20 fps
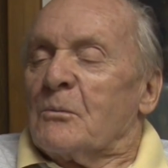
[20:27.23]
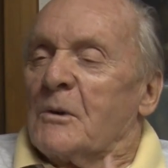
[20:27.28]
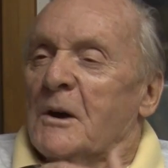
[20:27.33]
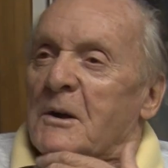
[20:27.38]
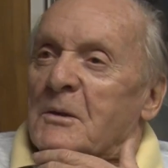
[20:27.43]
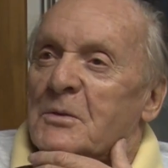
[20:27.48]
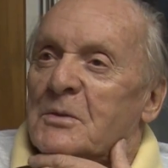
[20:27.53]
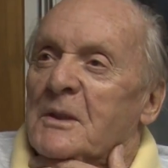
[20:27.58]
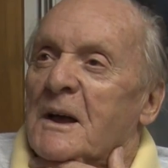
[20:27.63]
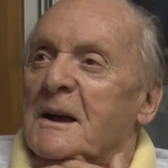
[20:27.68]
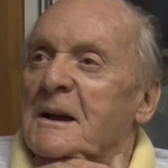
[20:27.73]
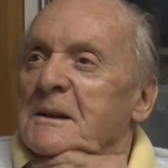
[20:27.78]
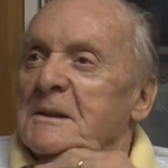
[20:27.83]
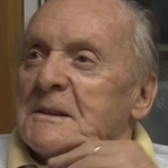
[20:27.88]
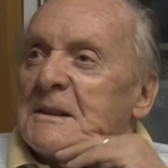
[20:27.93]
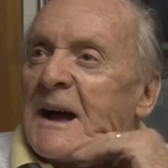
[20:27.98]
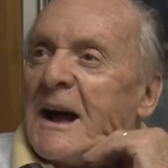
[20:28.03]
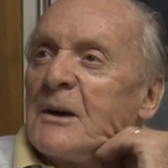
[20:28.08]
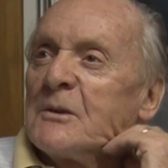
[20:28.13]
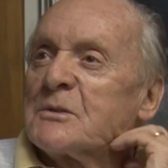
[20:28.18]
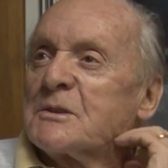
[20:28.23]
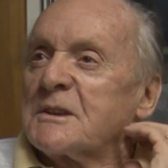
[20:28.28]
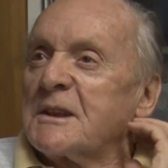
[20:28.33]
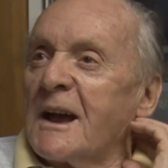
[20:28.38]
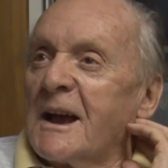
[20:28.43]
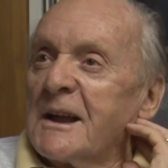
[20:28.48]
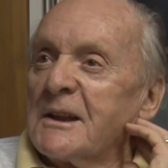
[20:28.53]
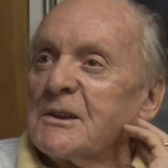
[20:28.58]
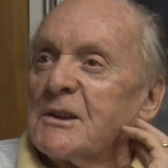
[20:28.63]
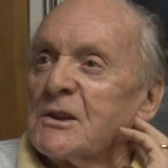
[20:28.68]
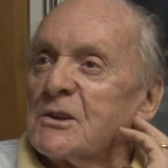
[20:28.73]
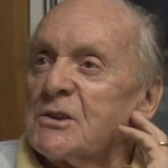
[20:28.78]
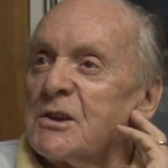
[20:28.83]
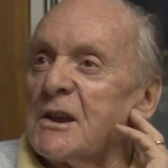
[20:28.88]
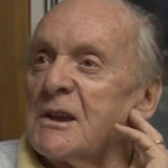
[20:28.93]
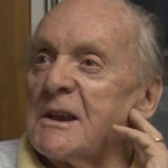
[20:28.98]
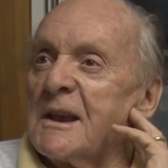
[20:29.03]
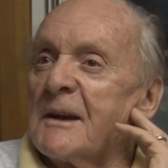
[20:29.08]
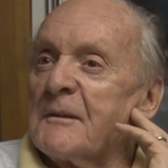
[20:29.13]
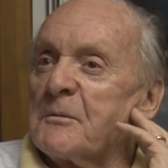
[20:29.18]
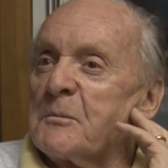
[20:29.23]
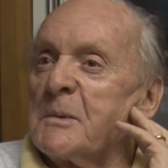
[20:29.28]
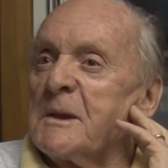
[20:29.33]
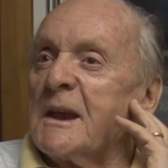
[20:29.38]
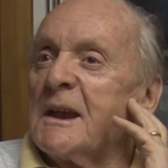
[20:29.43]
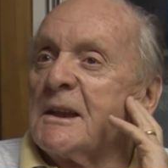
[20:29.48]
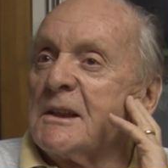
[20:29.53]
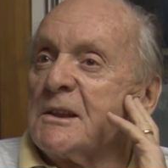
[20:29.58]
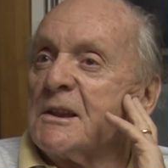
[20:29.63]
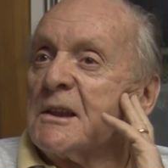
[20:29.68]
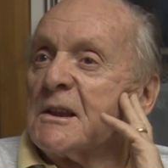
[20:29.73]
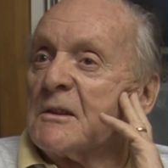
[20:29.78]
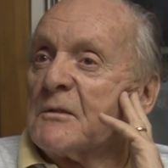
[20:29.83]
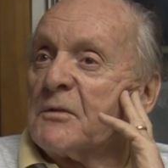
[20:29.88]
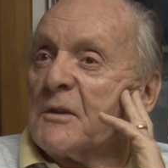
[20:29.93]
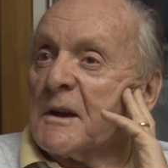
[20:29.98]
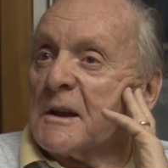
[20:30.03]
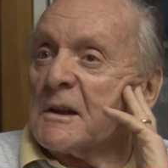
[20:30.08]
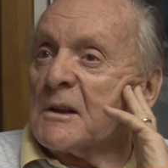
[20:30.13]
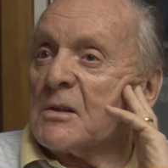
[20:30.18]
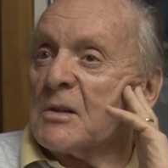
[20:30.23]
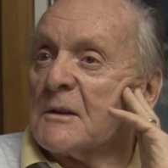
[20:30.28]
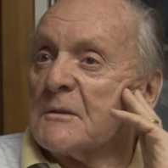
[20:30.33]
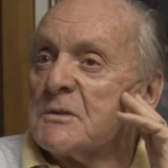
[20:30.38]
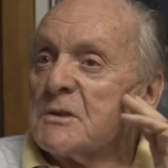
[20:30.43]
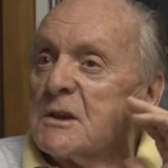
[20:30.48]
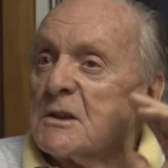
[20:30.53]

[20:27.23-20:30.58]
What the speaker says: Well, now starting this year, you have to be 18 to fight in the gloves.